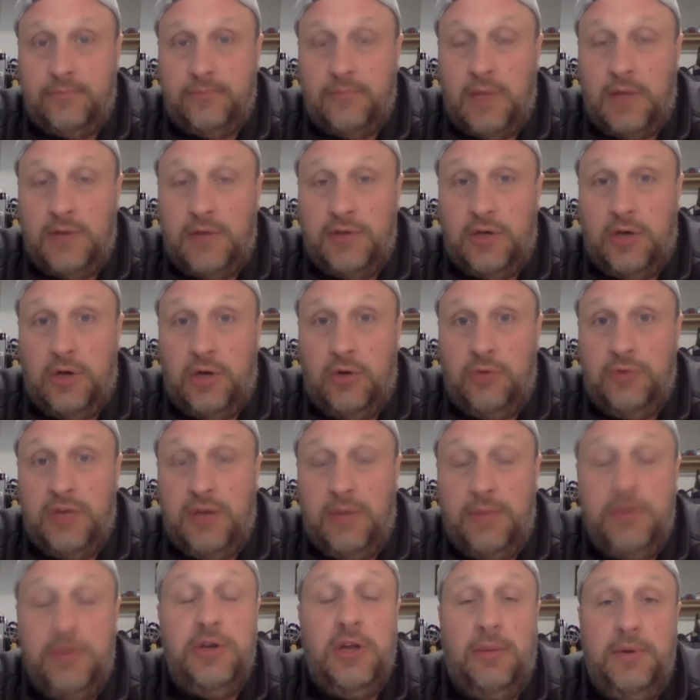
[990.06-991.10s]
So
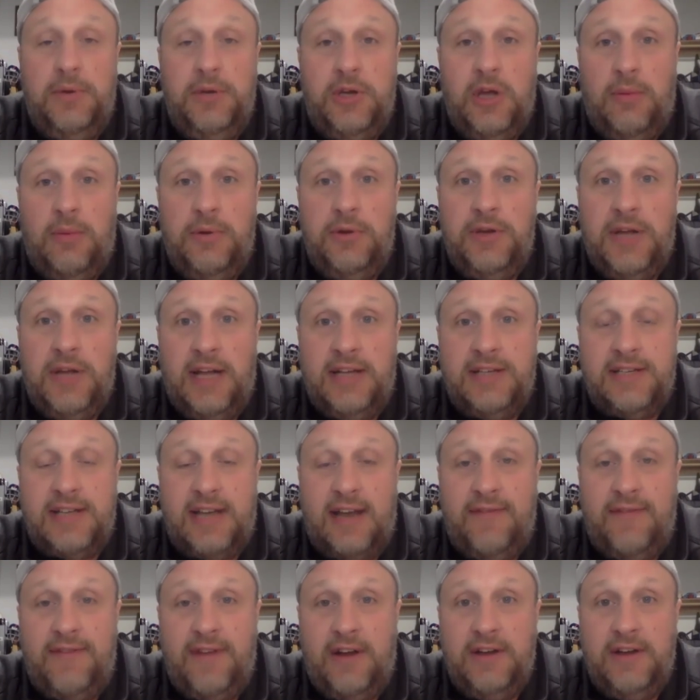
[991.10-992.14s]

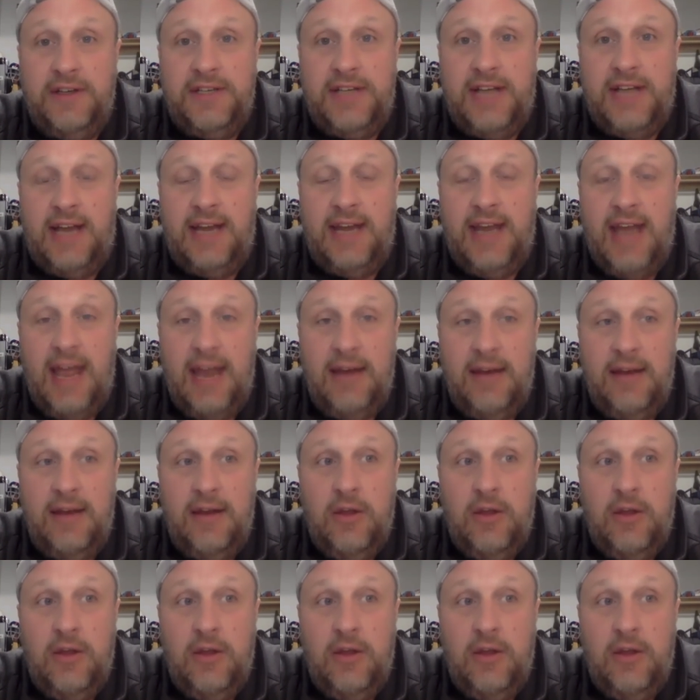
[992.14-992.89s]
www.signfairies.net